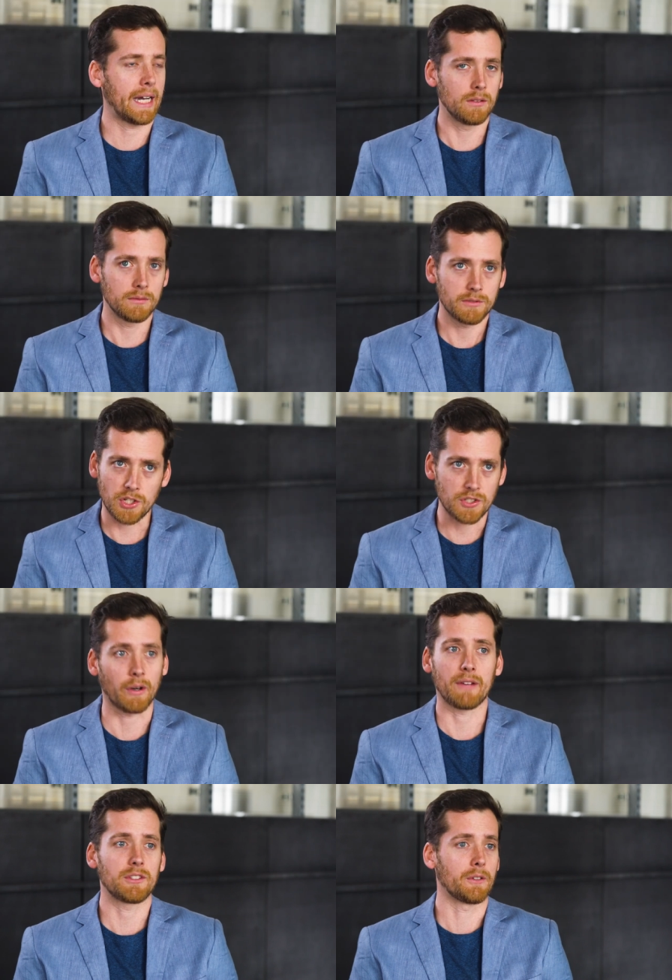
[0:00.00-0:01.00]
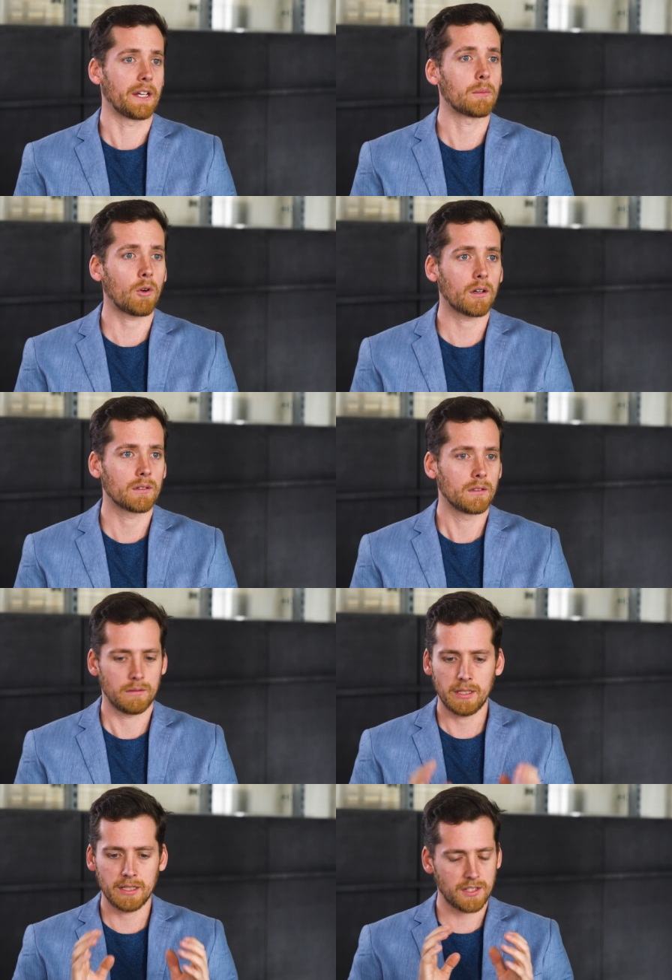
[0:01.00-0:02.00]
I just don't have to do that anymore.
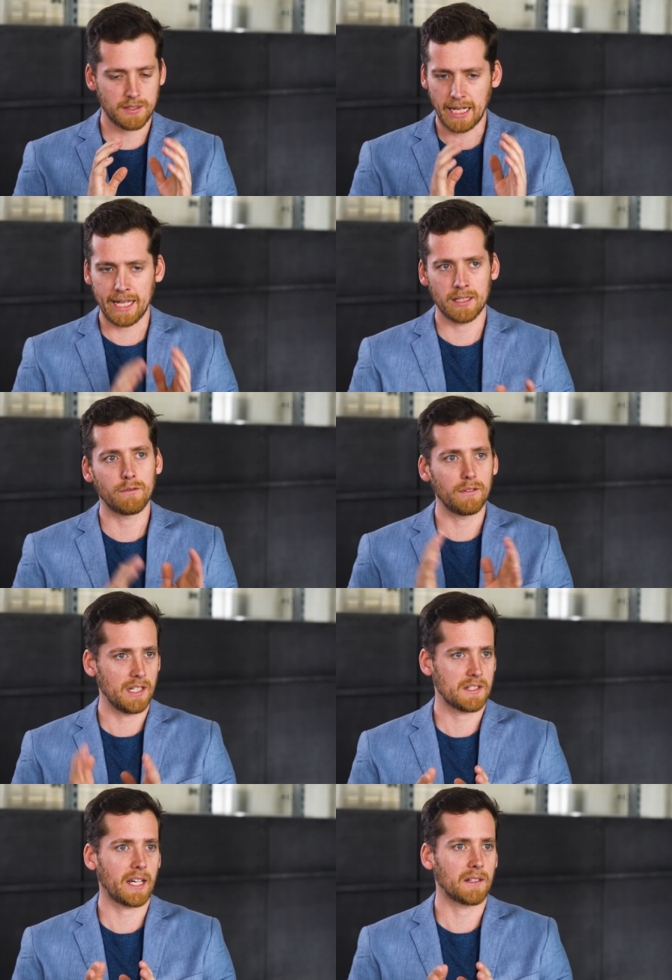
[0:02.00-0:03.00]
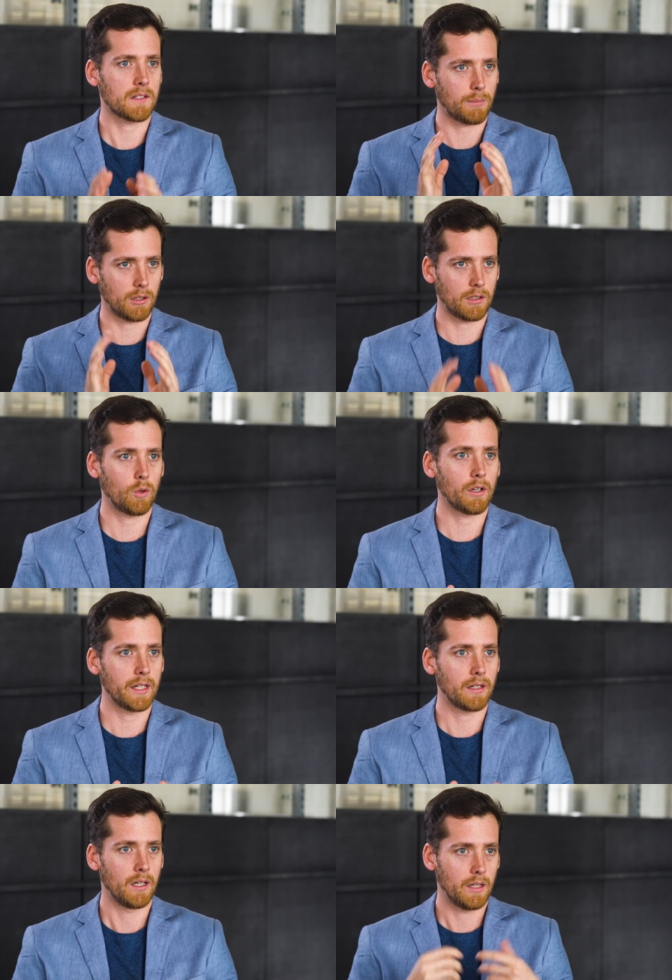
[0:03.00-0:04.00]
It's 10 to 15 seconds per
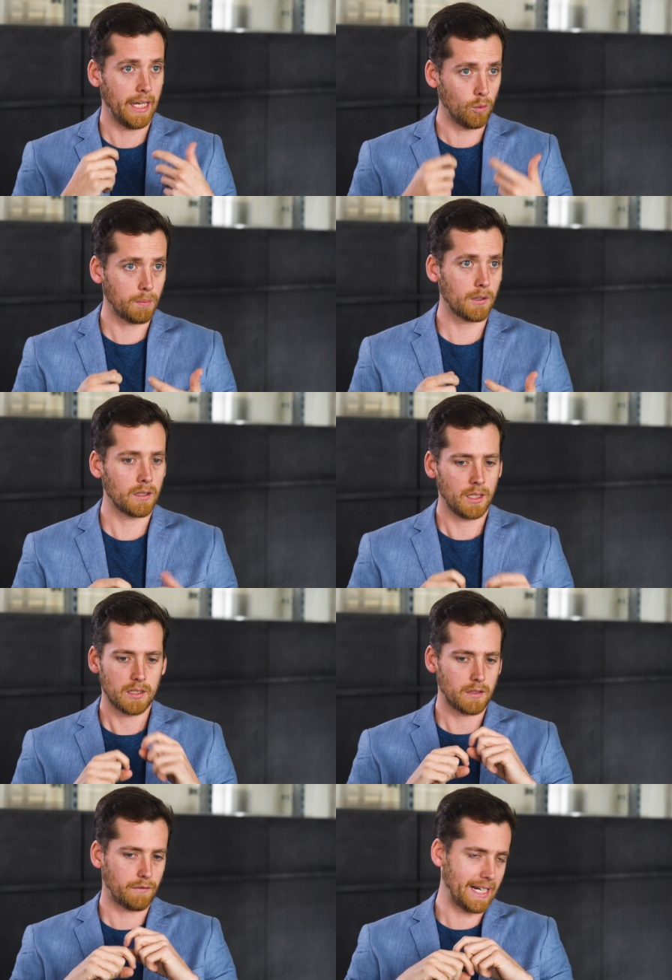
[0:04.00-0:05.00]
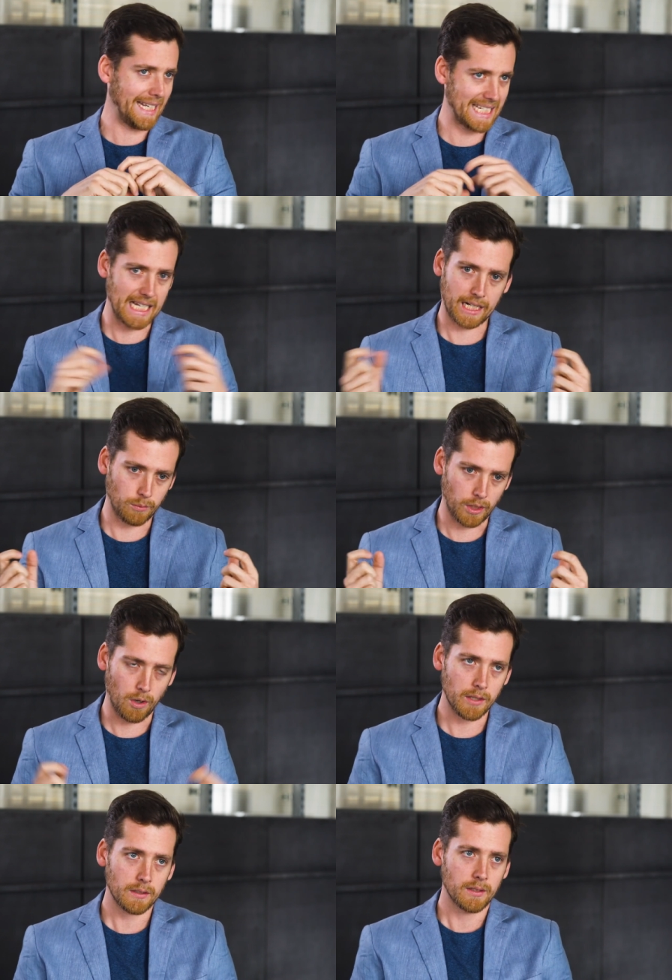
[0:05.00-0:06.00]
query in Woopra to find exactly what I
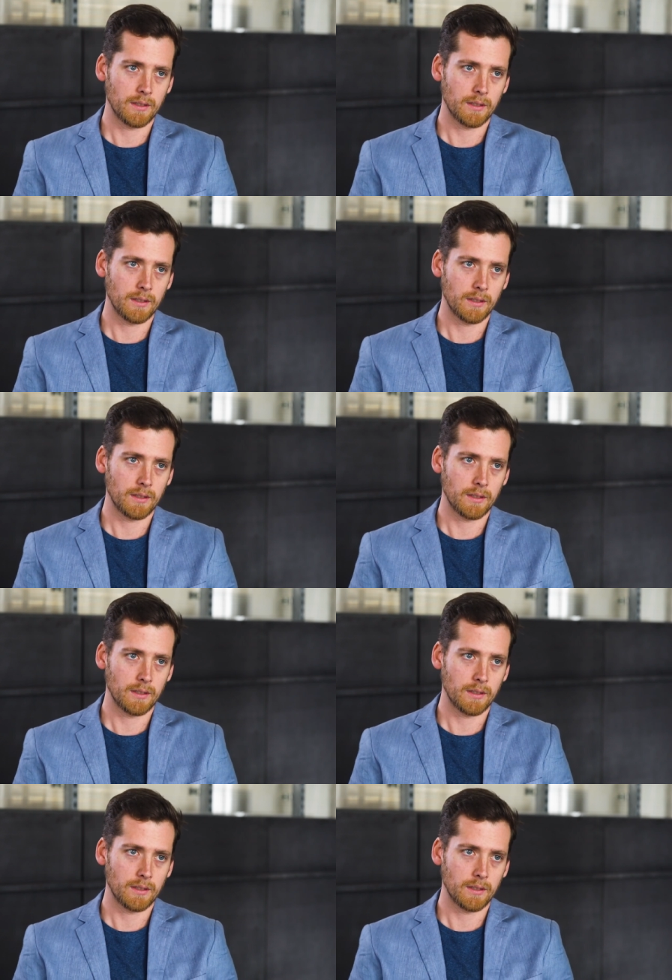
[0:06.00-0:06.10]
want.